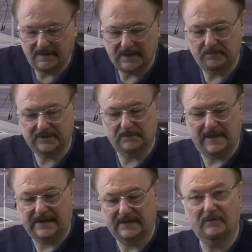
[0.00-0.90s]
I put the
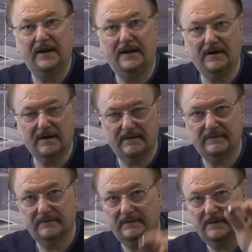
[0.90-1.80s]
magnet right here,
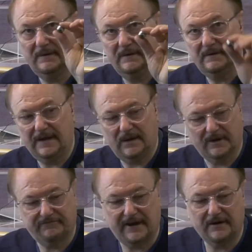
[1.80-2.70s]
now when
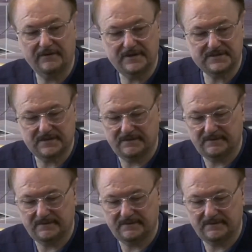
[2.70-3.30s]
I fire this,